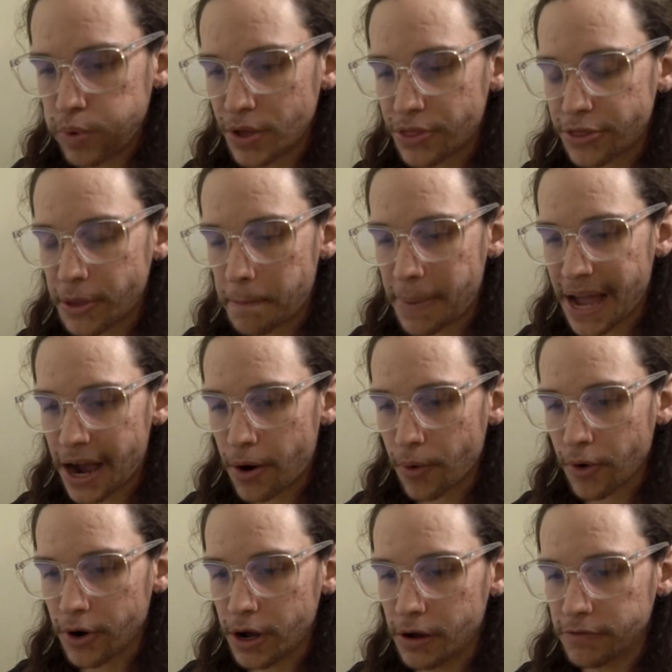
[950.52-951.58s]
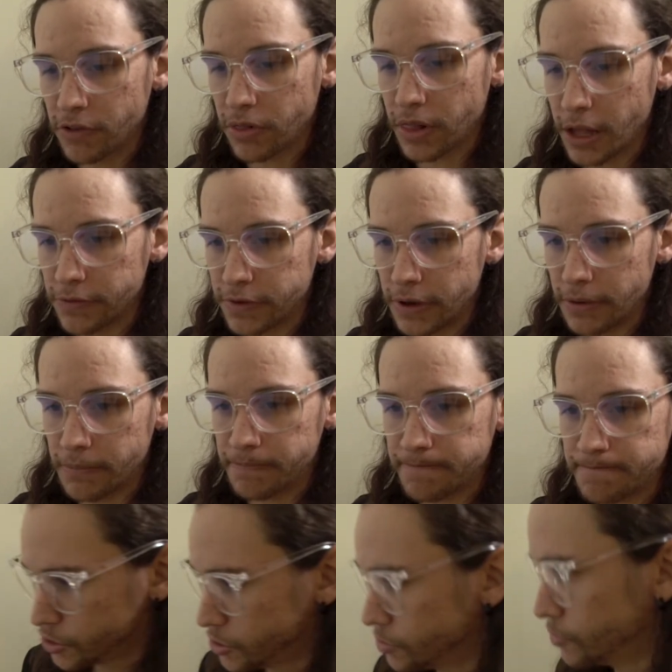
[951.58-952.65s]
with the power of 11.
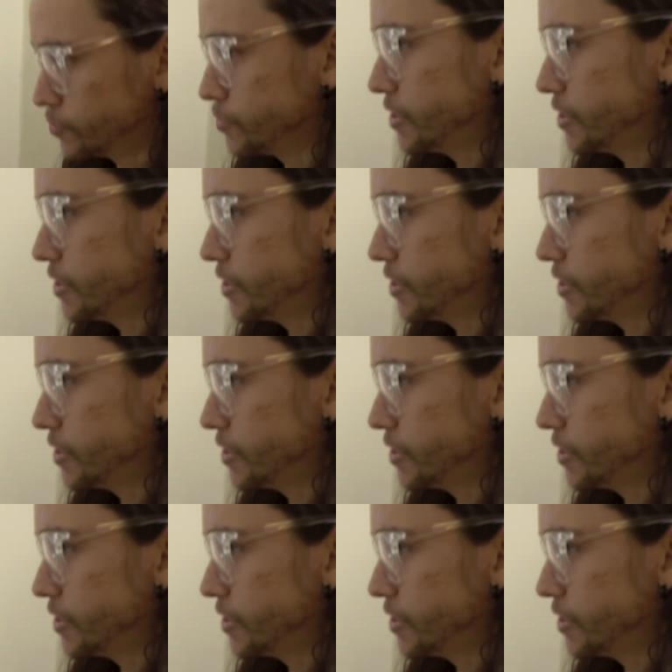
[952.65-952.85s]
So